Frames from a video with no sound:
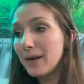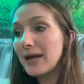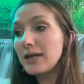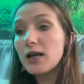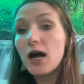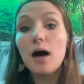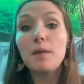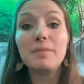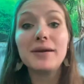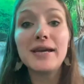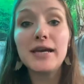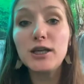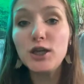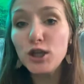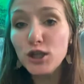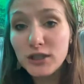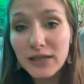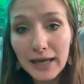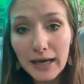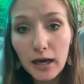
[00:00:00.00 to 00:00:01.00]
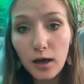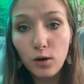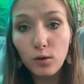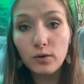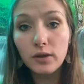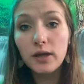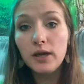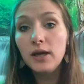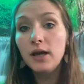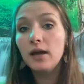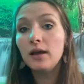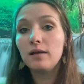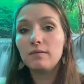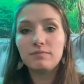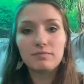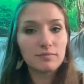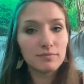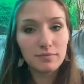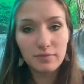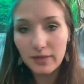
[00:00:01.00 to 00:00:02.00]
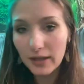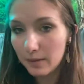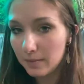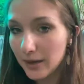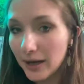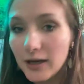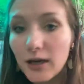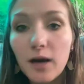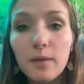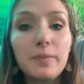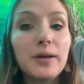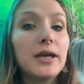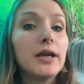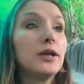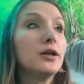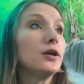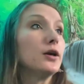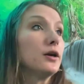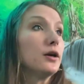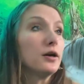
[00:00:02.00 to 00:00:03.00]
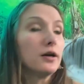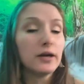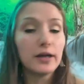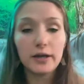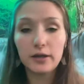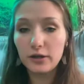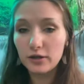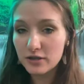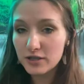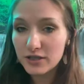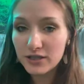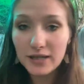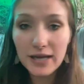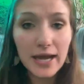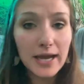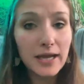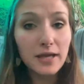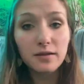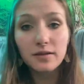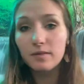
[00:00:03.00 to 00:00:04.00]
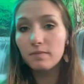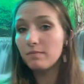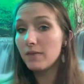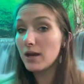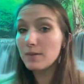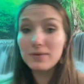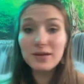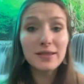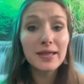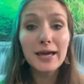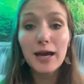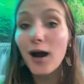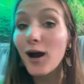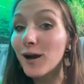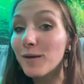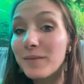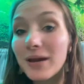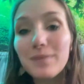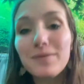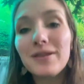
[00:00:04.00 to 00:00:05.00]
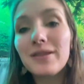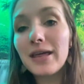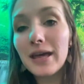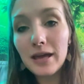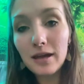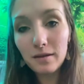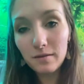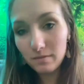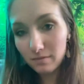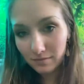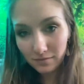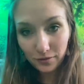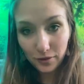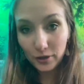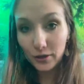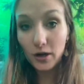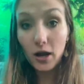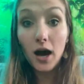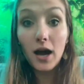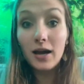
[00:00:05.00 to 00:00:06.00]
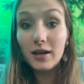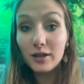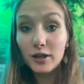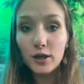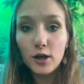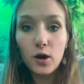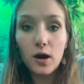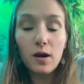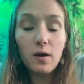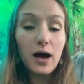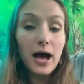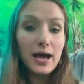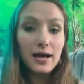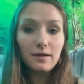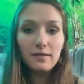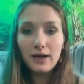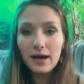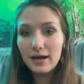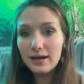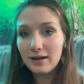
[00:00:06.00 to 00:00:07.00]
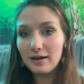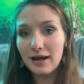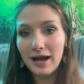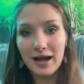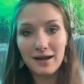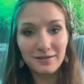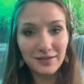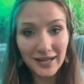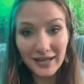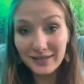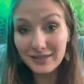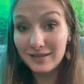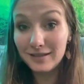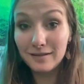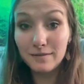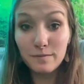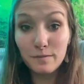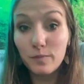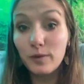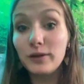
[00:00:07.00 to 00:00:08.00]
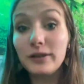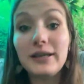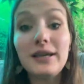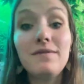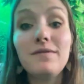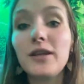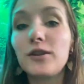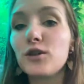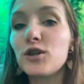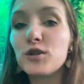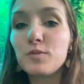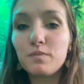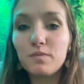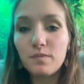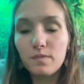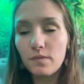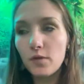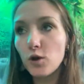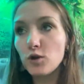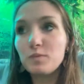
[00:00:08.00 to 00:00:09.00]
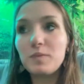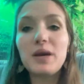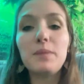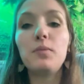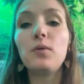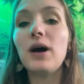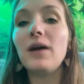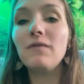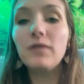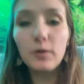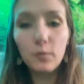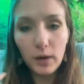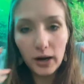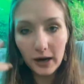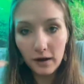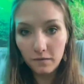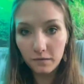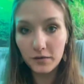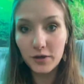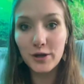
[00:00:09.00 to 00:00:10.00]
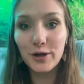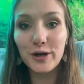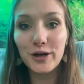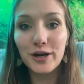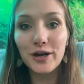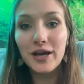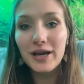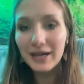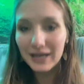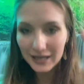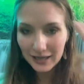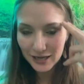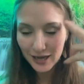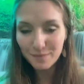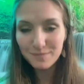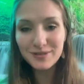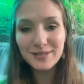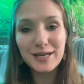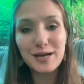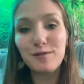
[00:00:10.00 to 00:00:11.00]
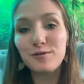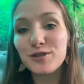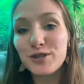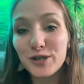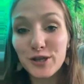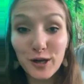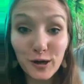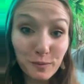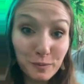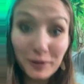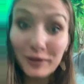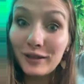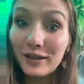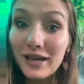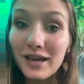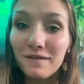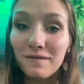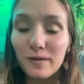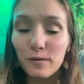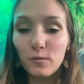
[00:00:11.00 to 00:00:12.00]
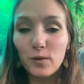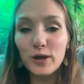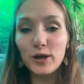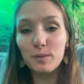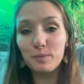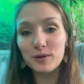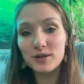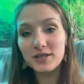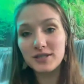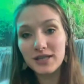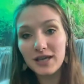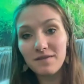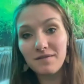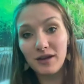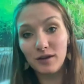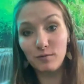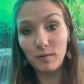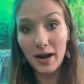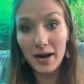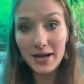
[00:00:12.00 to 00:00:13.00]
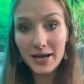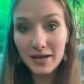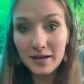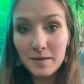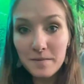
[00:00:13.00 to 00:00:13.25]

not be in your town, they might not be in your state, maybe they are, maybe they're not. I'd like to believe that there's those people everywhere if it comes down to your belief and what you're perceiving, right?